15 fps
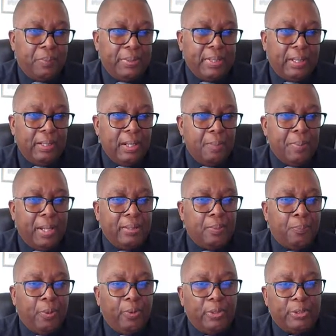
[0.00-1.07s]
particularly about
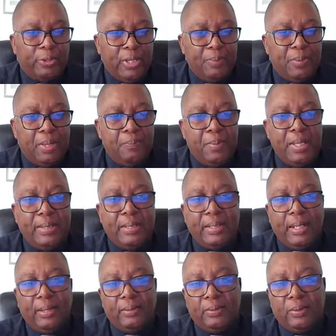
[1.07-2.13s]
the poor treatment meted
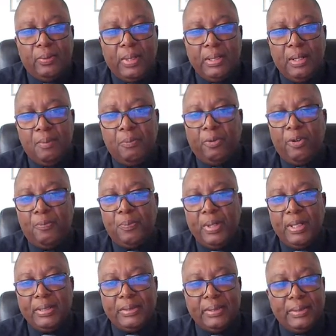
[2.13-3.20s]
out to a number of
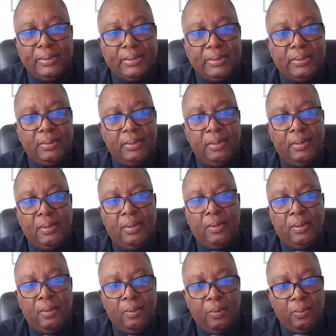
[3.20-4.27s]
persons
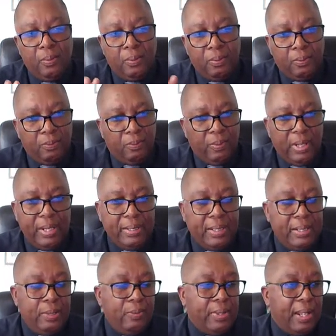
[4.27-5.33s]
who were in
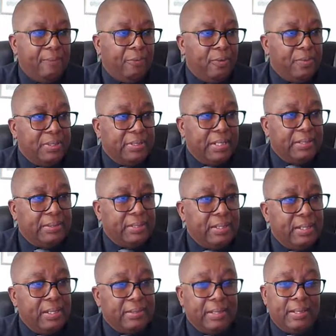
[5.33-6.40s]
the UK for over 60
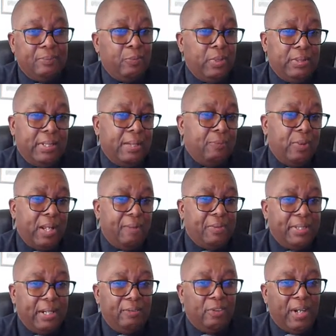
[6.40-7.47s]
years and then, then were
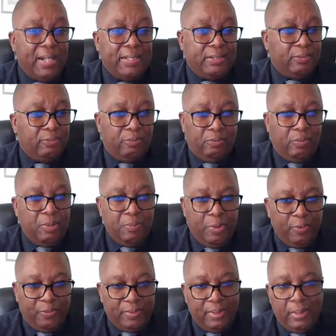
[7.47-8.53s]
having their rights
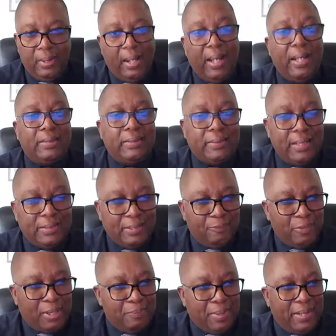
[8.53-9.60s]
removed. I had to say
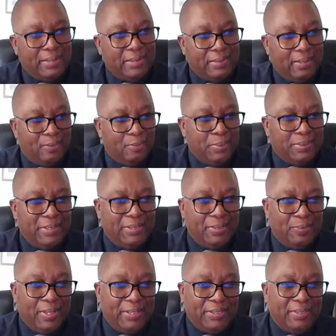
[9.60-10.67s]
something about it. it's a terrible
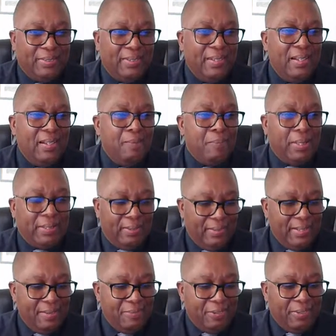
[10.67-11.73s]
situation, but
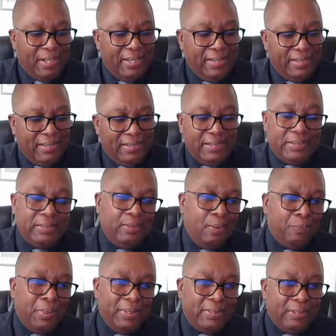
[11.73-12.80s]
I'll leave it right there. This is
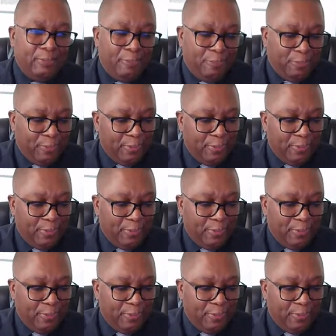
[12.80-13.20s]
not a political